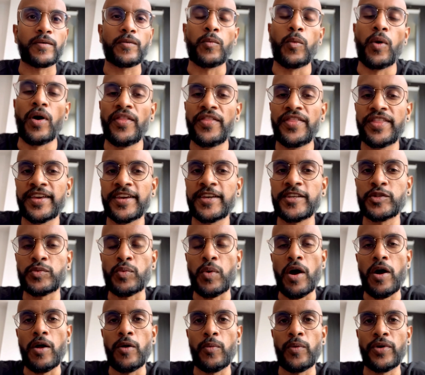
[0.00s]
One thing as
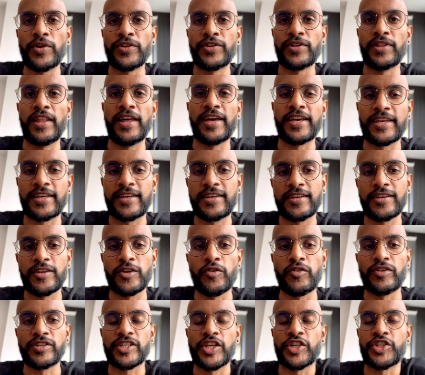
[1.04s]
well, when
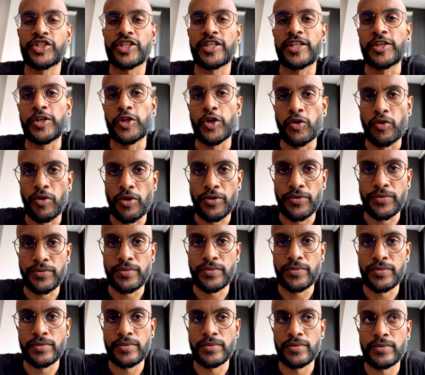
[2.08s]
you're essentially
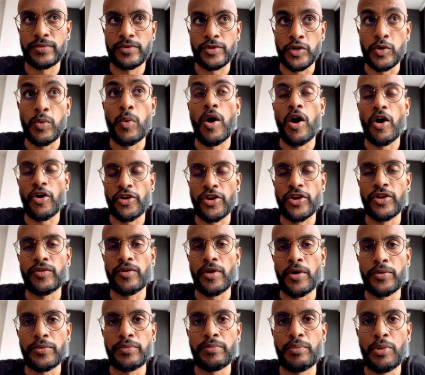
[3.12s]
you are your
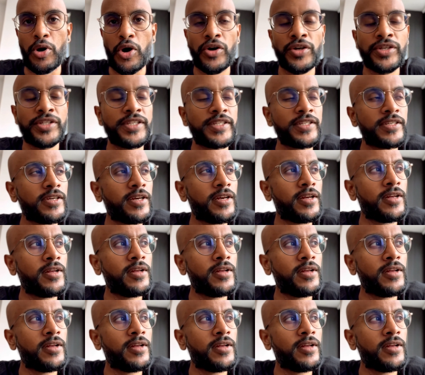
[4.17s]
own boss,